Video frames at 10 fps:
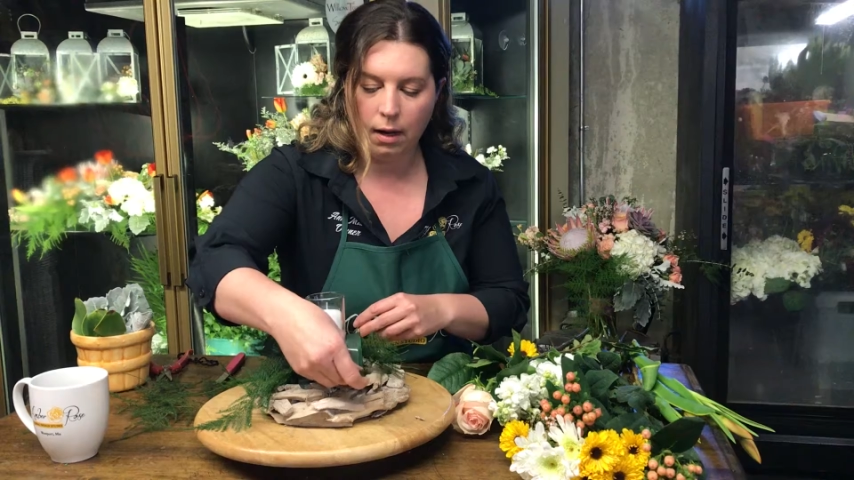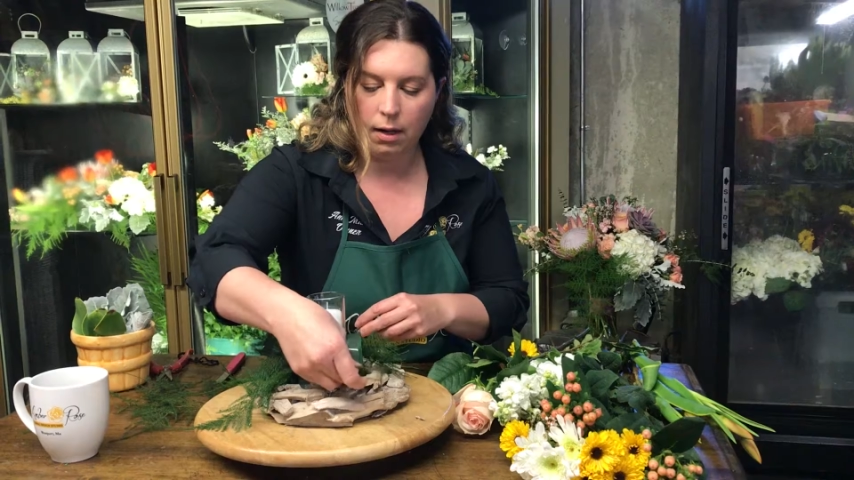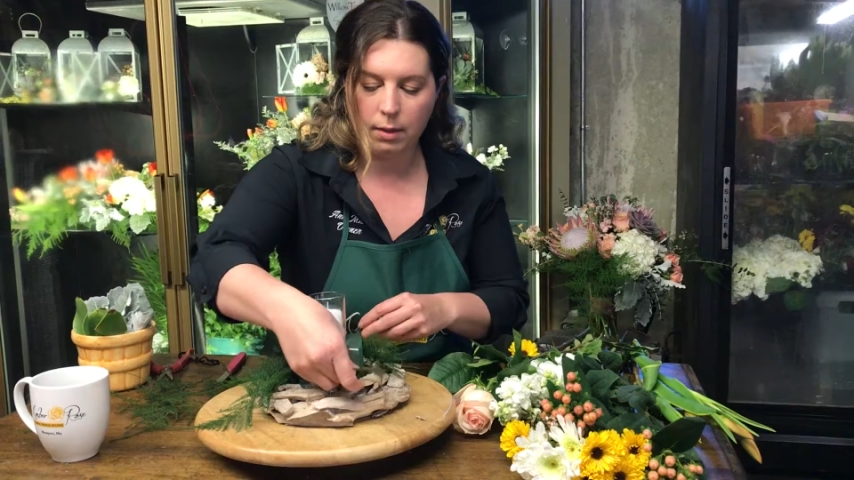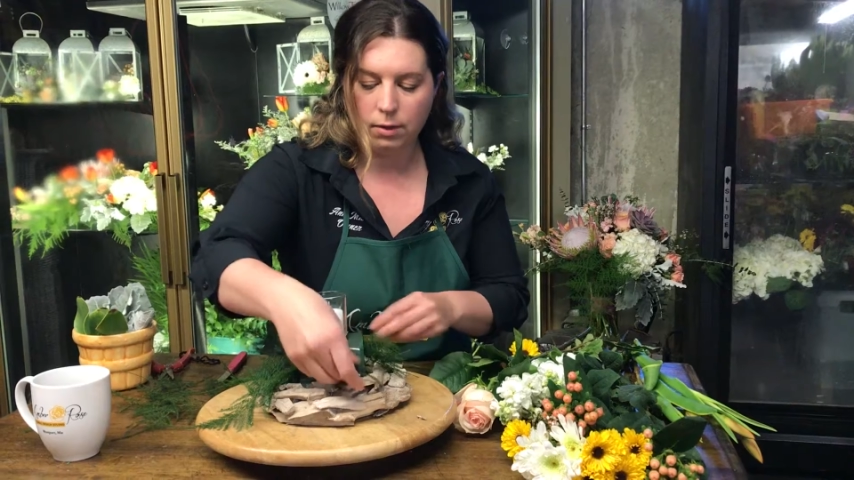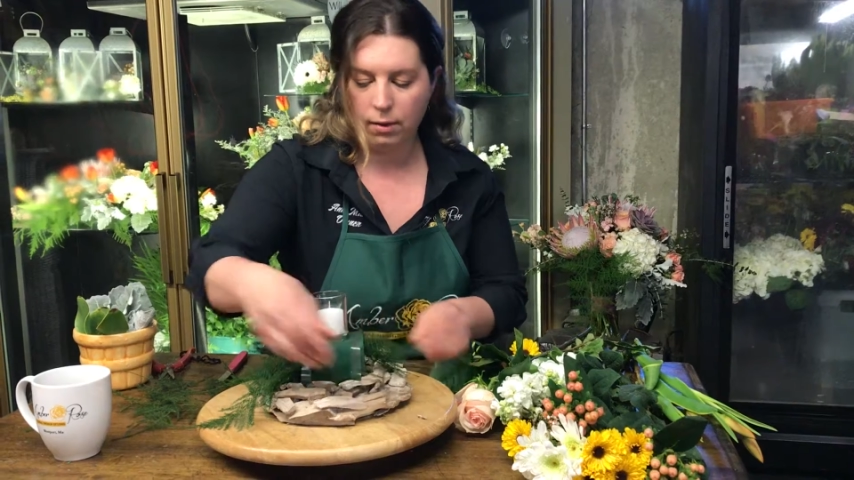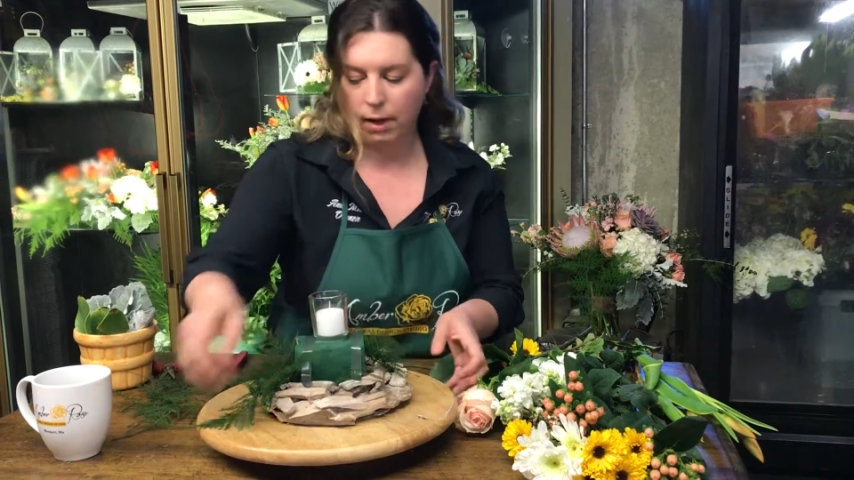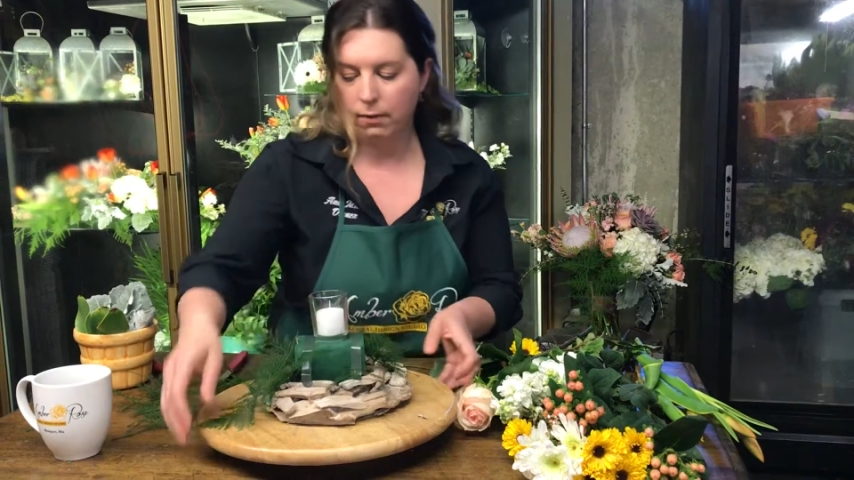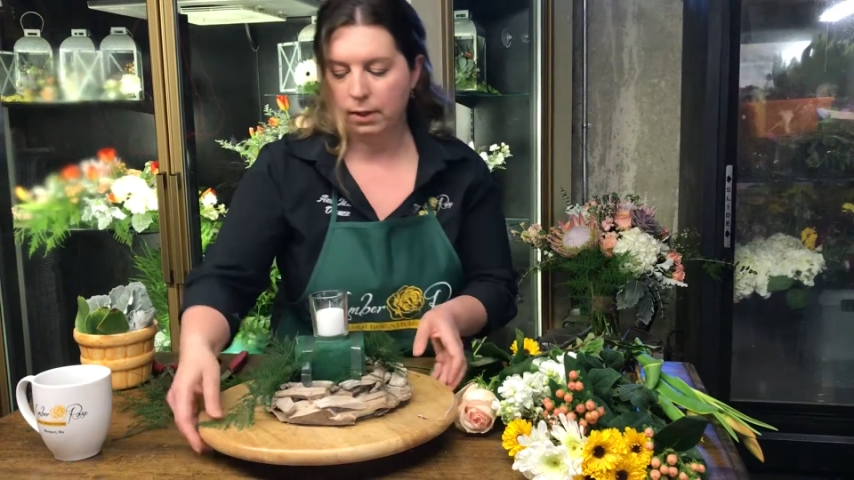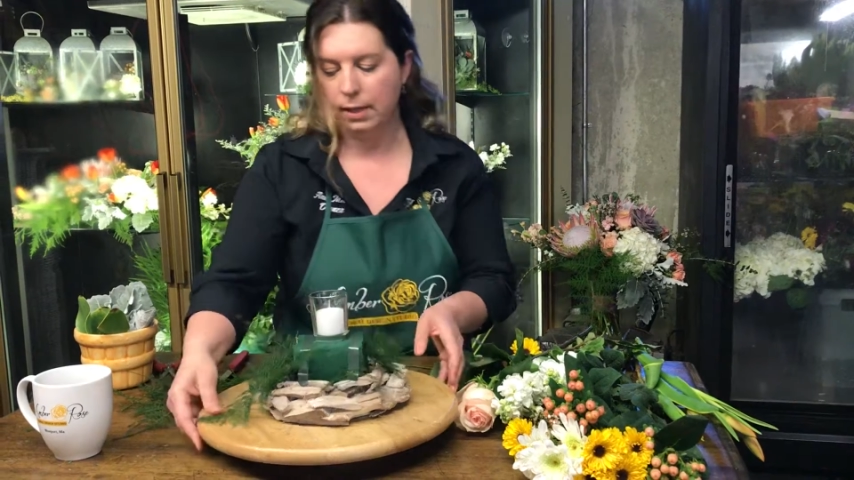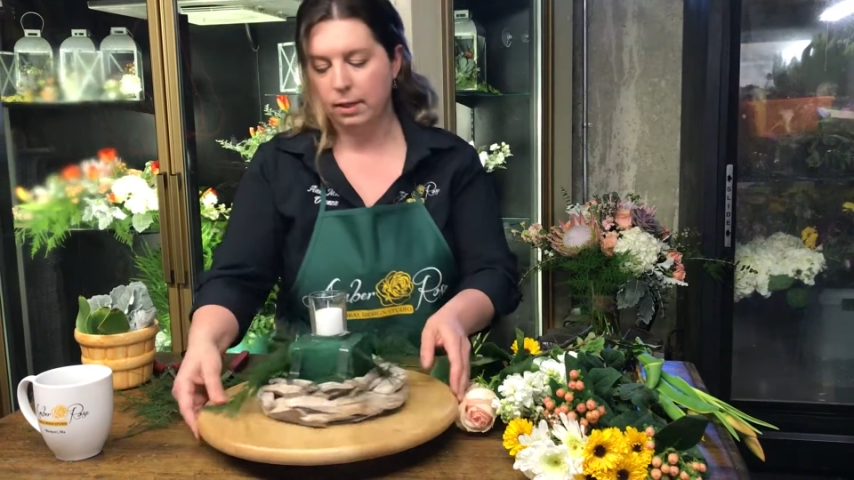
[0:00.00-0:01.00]
I do have
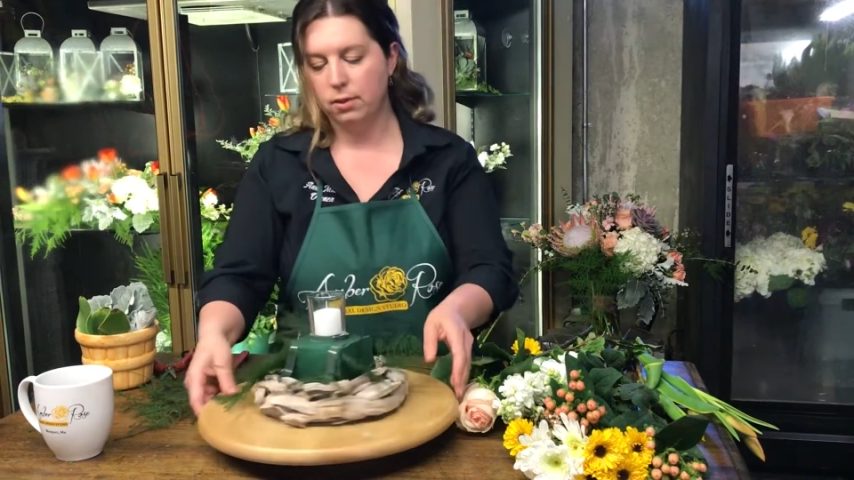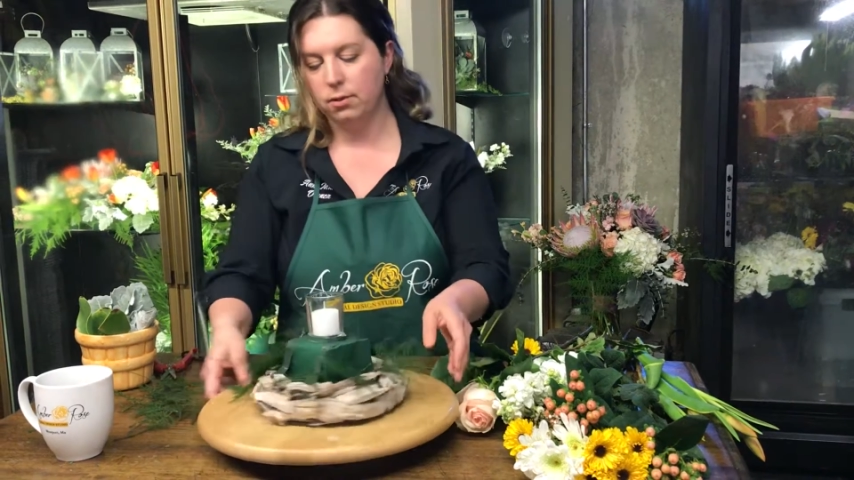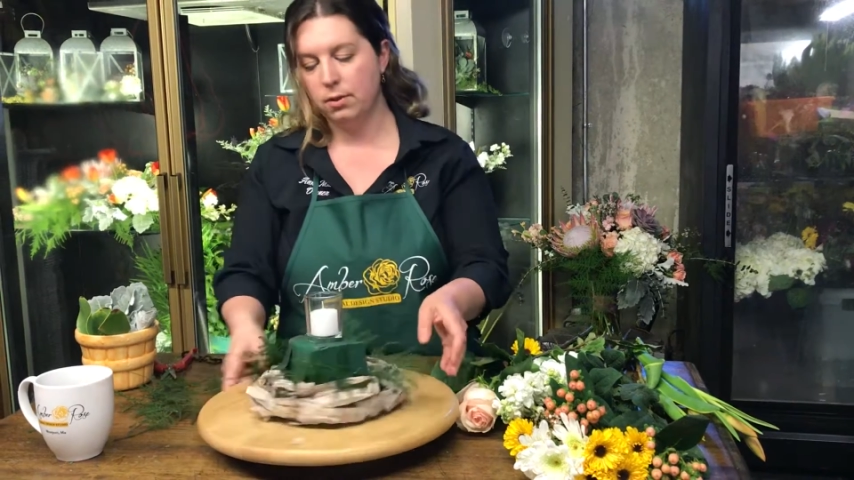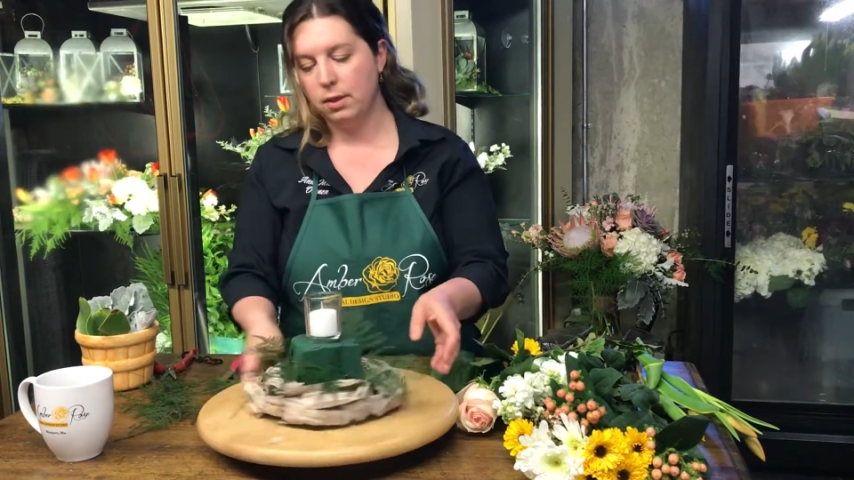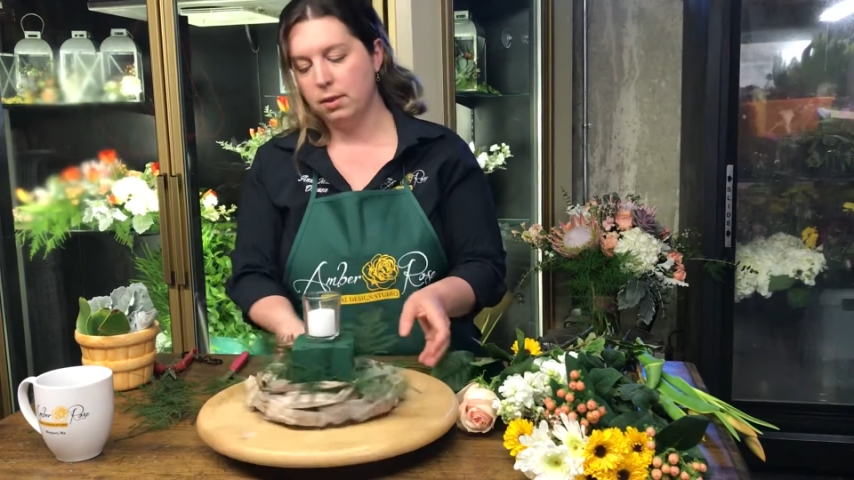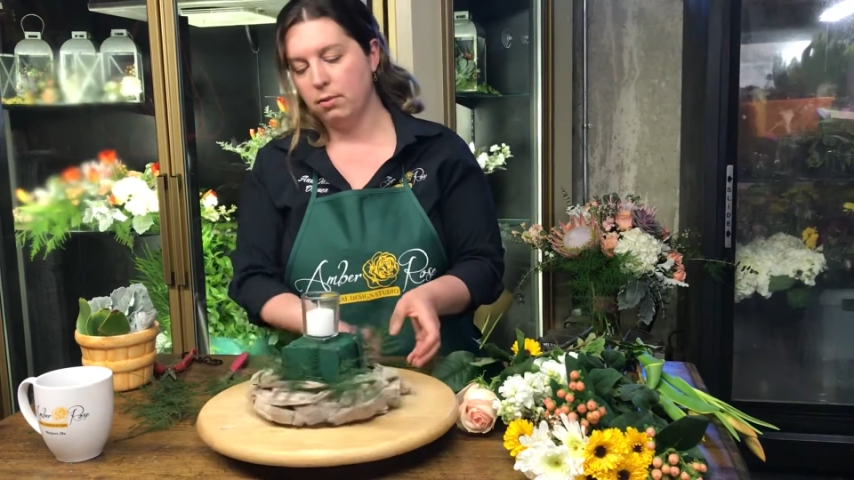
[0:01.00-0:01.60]
a Lazy Susan,